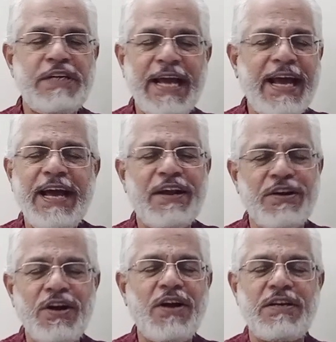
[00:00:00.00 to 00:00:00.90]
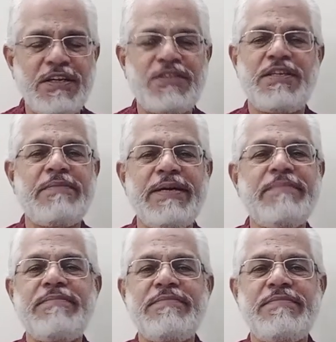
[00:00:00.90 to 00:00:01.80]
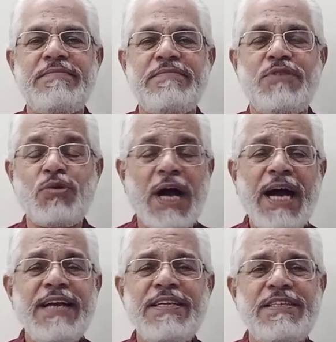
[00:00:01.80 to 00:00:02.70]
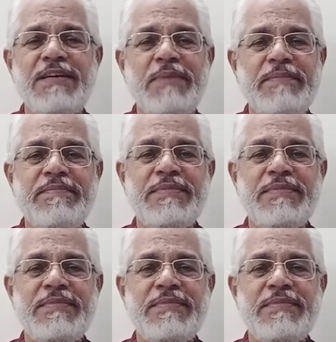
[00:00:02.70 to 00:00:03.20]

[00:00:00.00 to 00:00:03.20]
dare not disturb him. You can't disturb him.